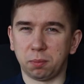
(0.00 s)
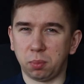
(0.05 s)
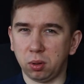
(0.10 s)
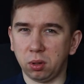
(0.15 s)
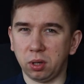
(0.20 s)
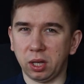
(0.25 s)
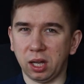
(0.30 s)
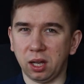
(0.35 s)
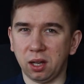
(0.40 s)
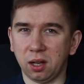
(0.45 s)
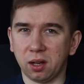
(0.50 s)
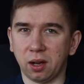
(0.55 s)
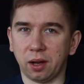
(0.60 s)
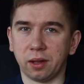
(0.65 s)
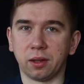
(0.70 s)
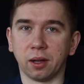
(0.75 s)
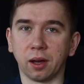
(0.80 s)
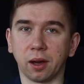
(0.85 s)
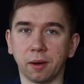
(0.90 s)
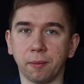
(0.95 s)
pulley, I
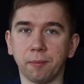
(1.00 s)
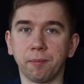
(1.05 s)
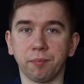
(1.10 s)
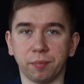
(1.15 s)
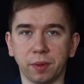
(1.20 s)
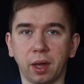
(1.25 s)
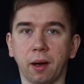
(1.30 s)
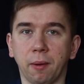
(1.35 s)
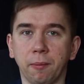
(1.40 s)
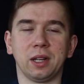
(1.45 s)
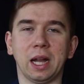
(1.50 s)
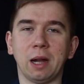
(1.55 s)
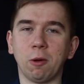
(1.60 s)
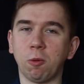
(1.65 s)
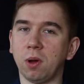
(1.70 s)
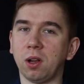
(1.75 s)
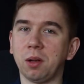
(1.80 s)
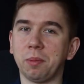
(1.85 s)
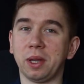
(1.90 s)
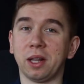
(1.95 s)
think. Yeah, it
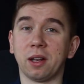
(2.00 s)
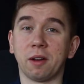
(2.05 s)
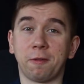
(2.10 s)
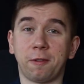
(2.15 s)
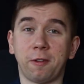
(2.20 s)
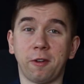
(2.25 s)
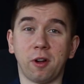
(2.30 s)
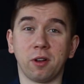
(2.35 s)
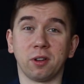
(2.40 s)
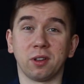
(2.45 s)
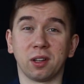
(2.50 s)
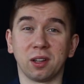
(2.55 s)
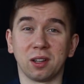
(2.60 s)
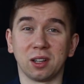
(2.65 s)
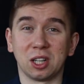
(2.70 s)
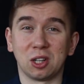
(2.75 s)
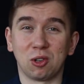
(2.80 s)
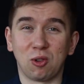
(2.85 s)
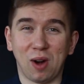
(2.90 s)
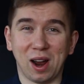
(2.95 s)
will be the front
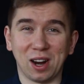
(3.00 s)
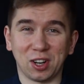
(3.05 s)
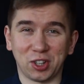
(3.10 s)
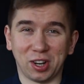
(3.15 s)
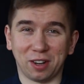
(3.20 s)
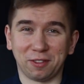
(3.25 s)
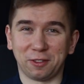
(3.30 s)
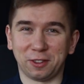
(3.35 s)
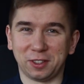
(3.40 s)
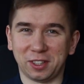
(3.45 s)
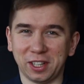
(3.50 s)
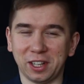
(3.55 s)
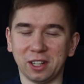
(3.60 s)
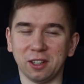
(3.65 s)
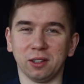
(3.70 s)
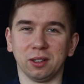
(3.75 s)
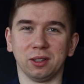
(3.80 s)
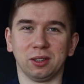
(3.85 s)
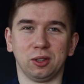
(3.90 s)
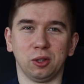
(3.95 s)
crankshaft
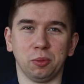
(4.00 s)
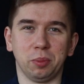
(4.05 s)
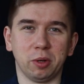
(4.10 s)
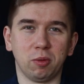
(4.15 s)
seal to be